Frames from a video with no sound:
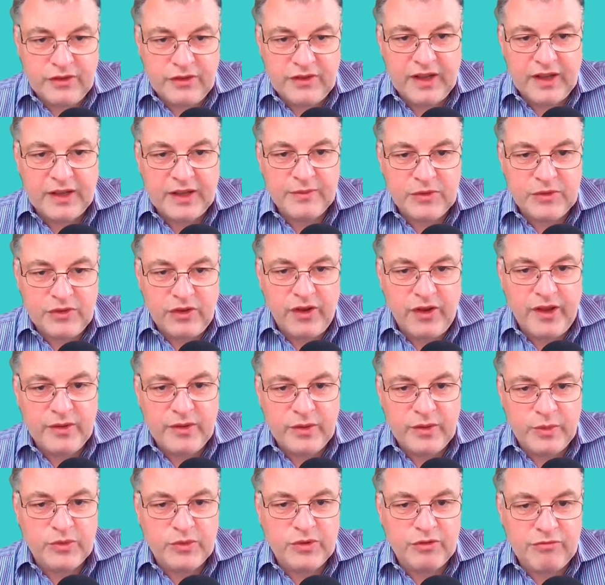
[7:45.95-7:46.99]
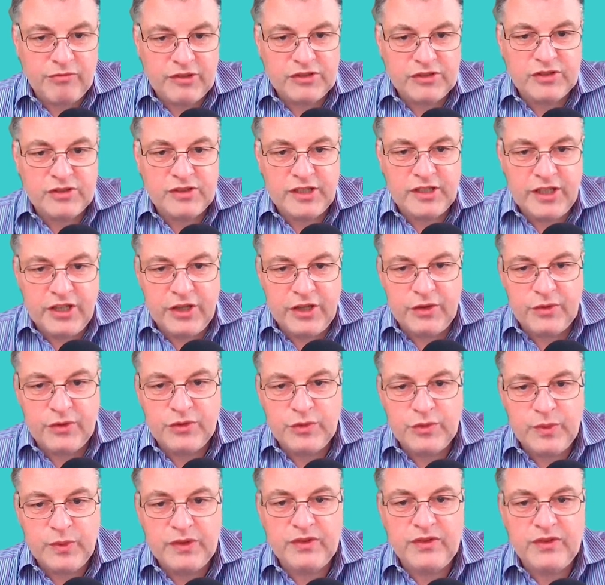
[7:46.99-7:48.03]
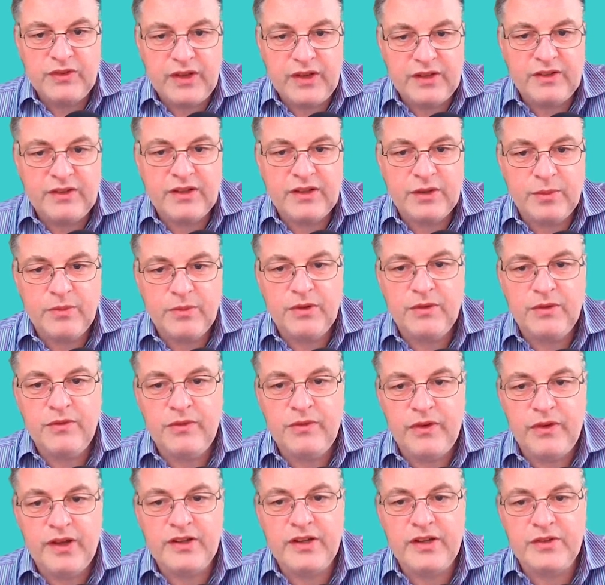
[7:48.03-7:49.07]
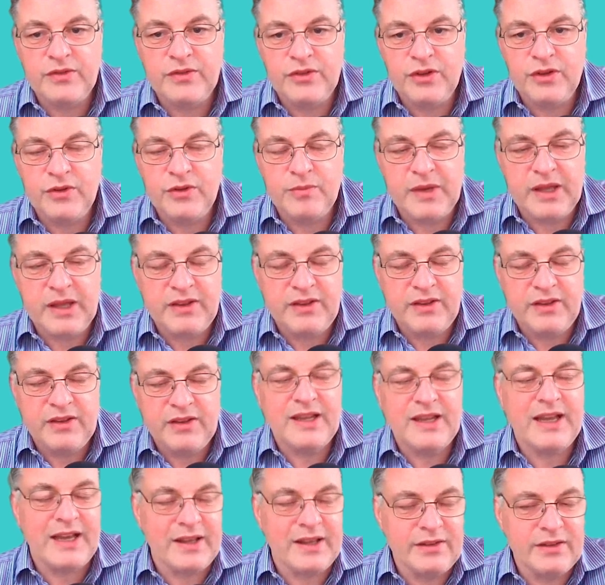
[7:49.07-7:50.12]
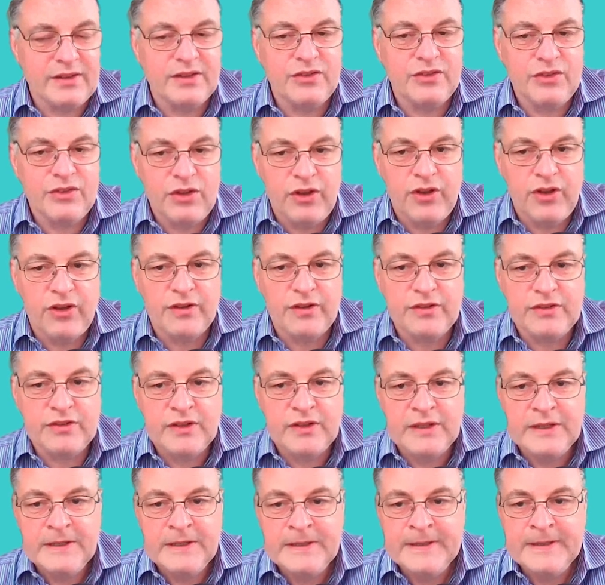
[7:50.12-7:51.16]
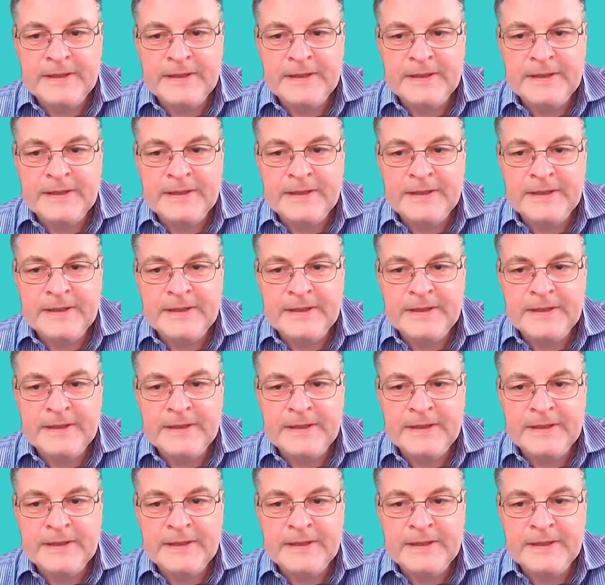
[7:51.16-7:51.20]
the same site that was originally used when setting up the FIDO2 method at the start.